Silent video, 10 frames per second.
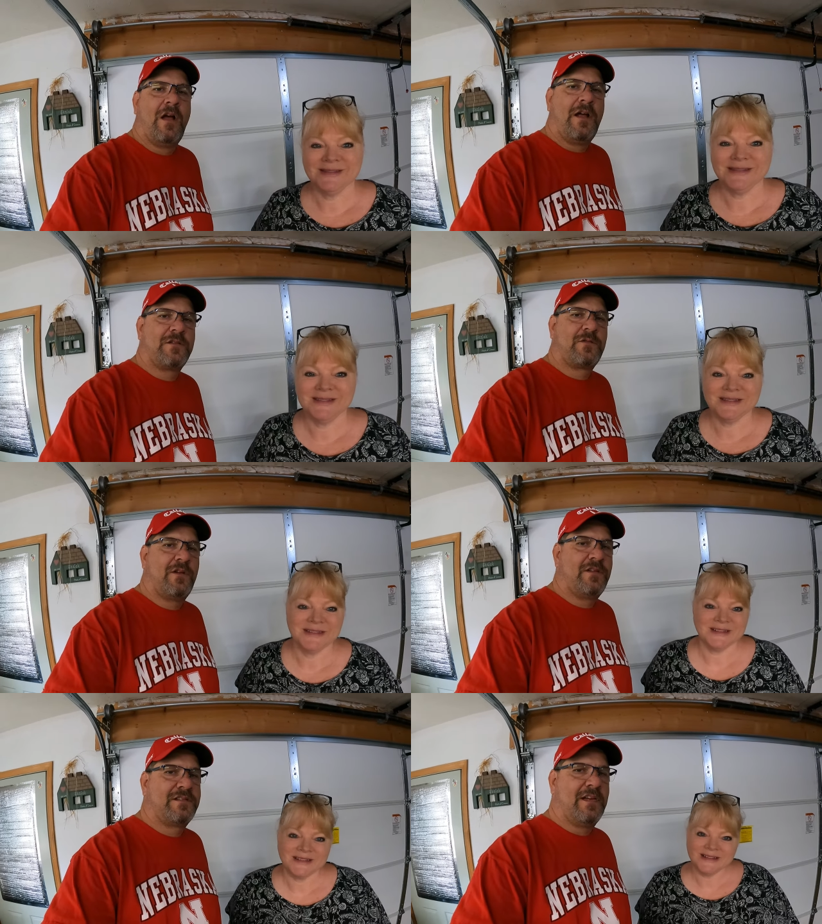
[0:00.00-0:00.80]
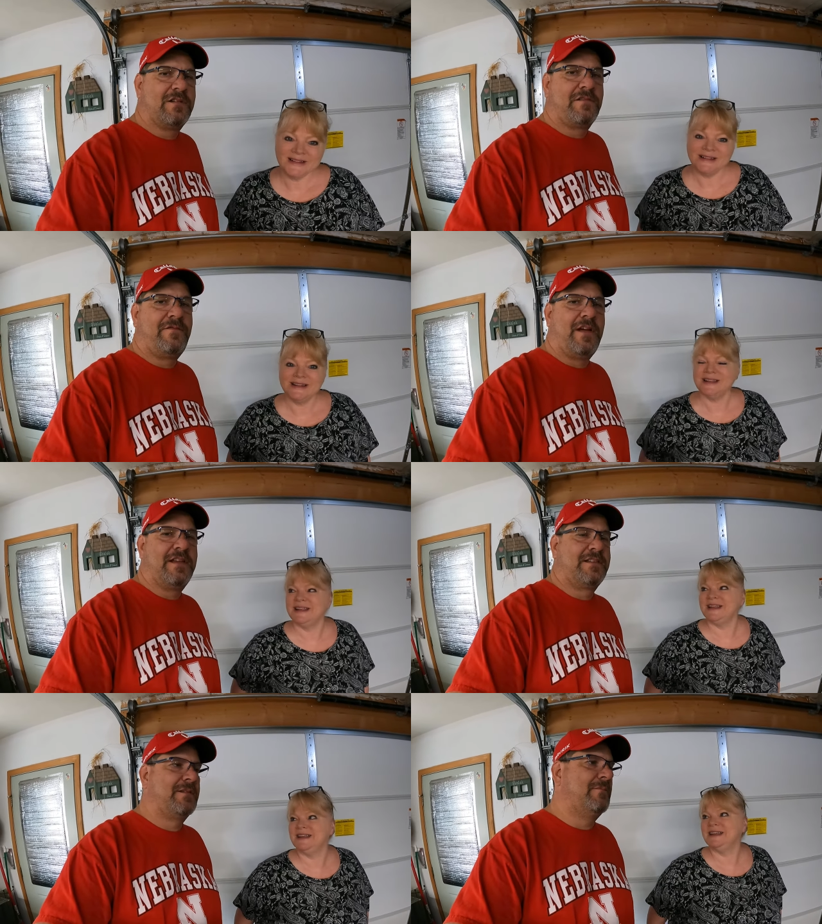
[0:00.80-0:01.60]
Speaker 1: All right, so we go downstairs and
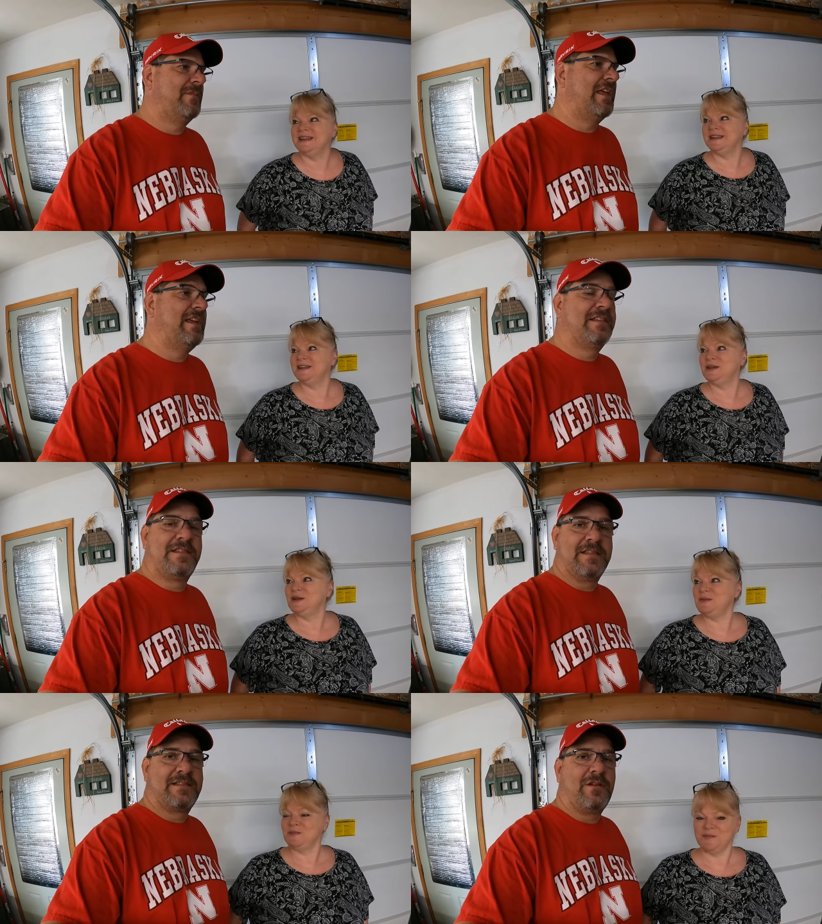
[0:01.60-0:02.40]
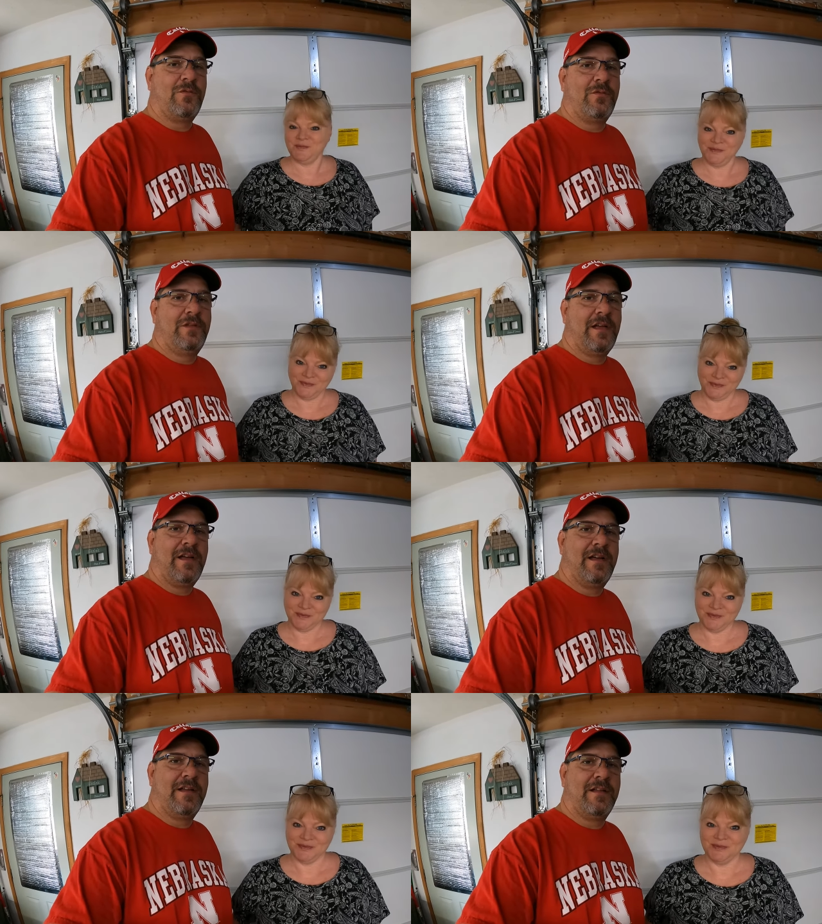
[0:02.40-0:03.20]
find some things that sold.
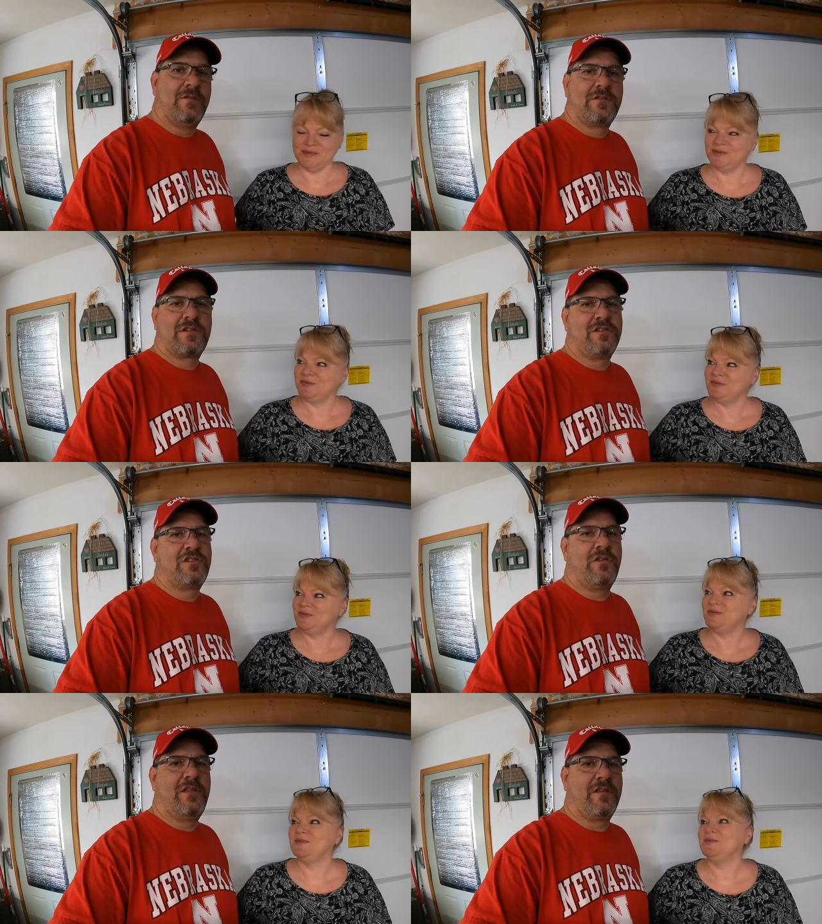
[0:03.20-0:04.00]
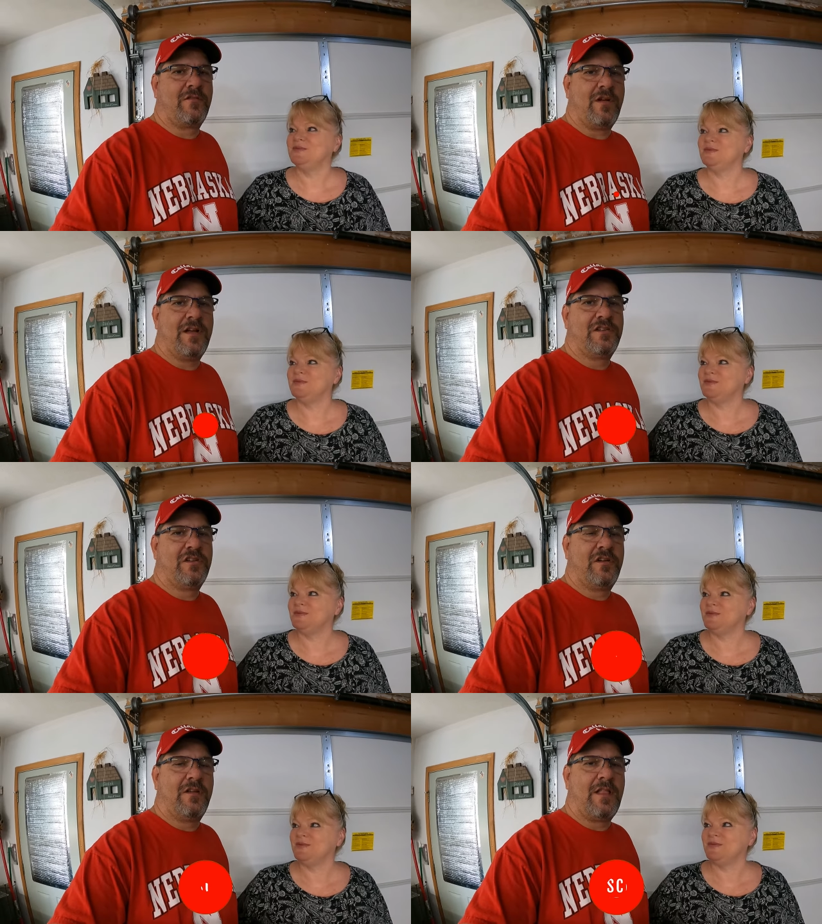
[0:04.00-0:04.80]
Uh, I'm just going to show you the garage,
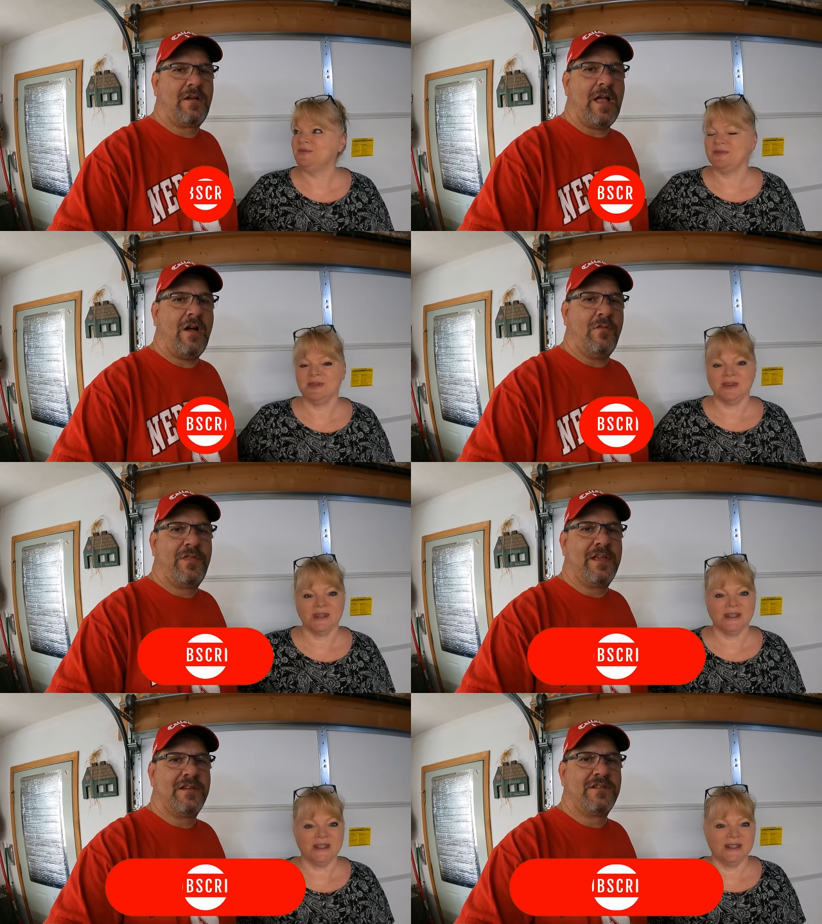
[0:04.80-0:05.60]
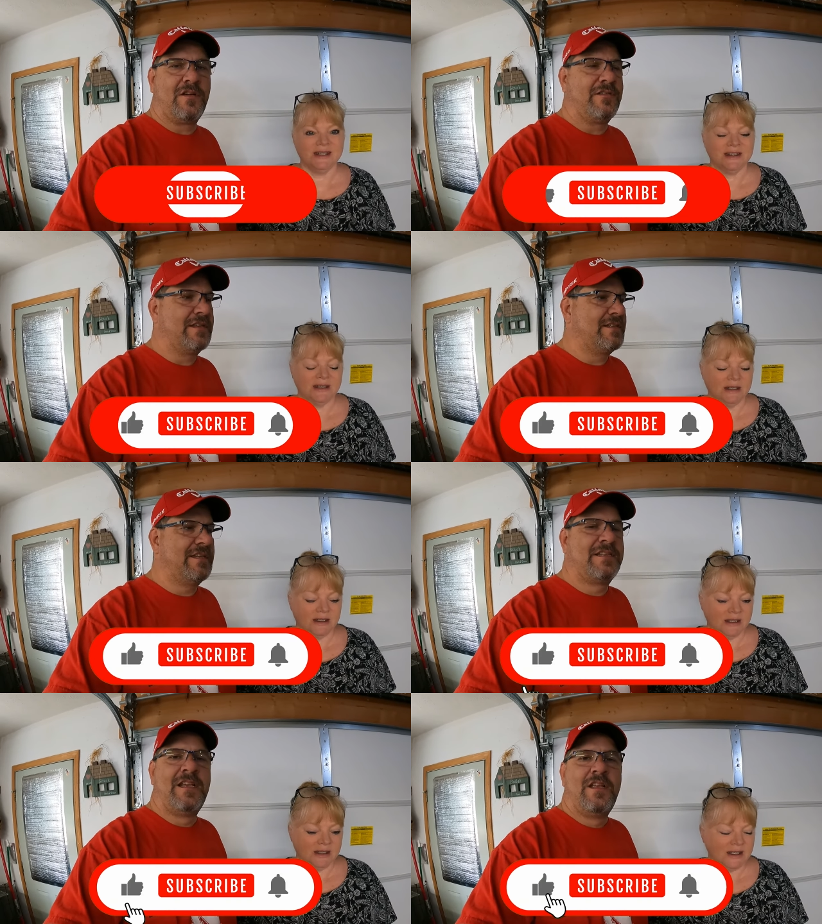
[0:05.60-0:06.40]
show you like how things are. And this
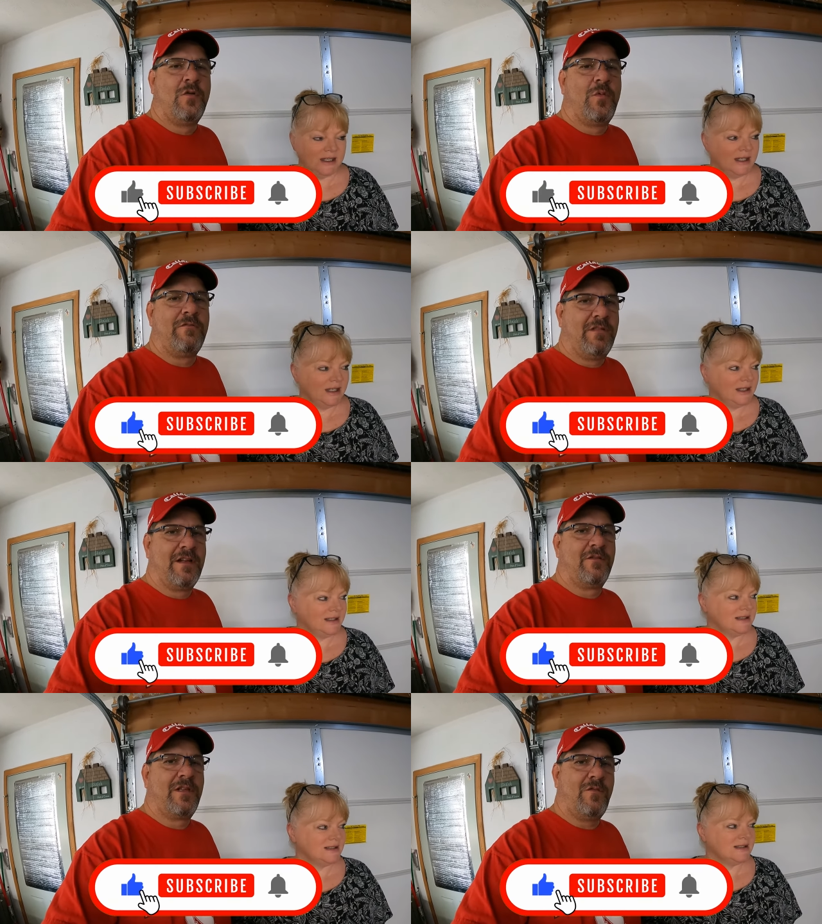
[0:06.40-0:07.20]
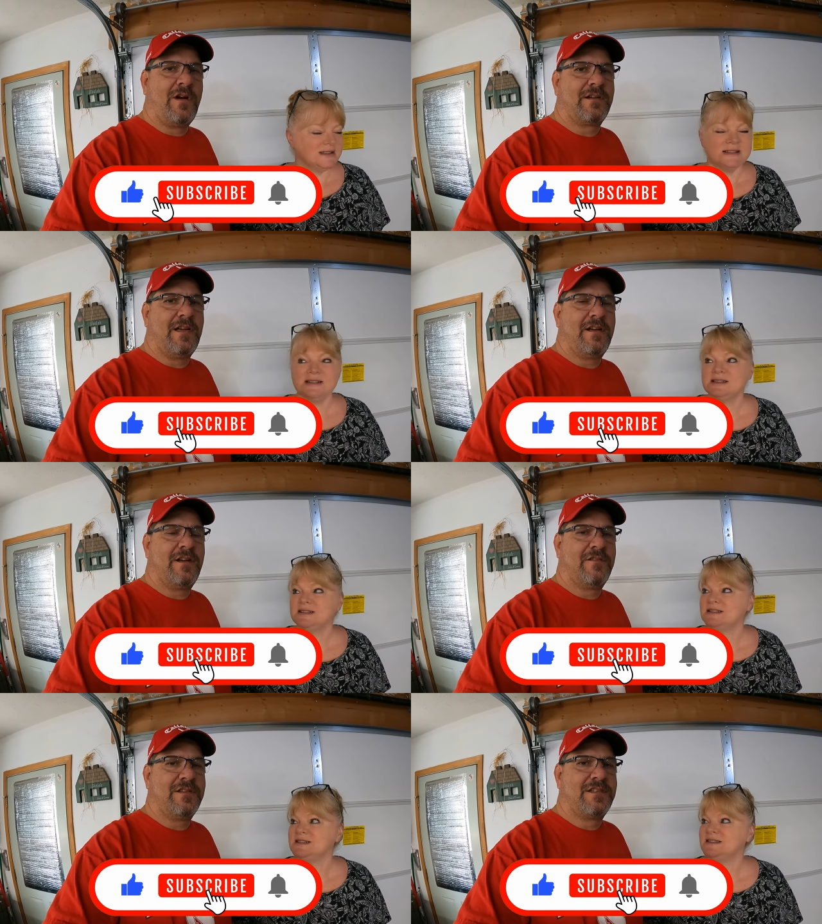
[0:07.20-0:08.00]
is, we literally walked out
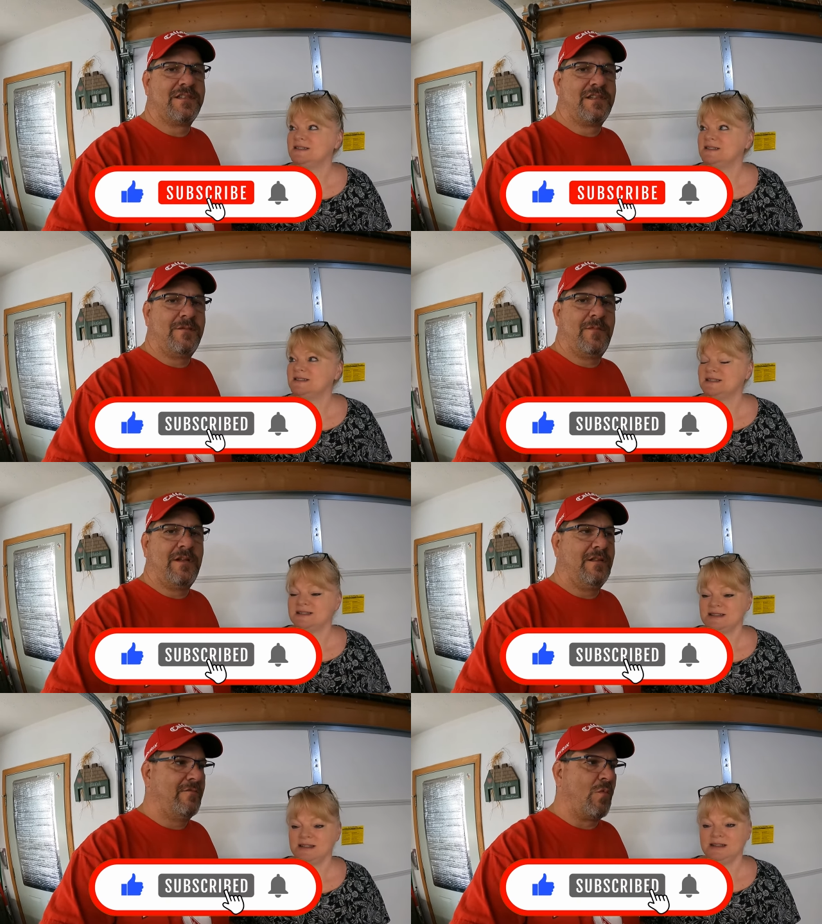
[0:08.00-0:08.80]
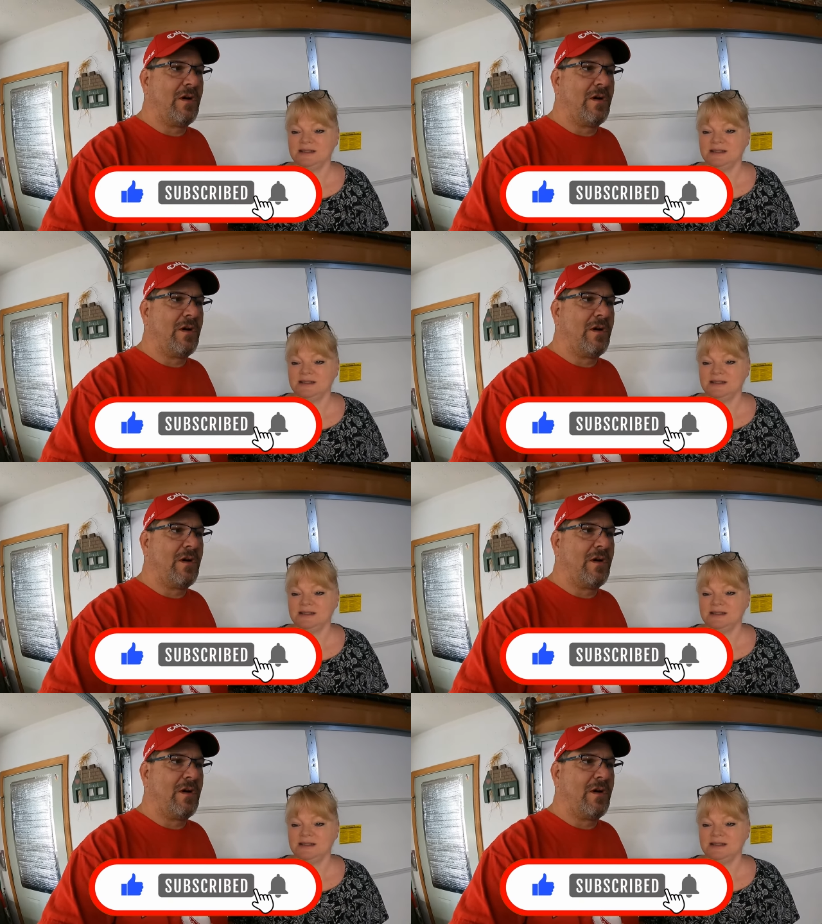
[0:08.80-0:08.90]
here. This is in the middle of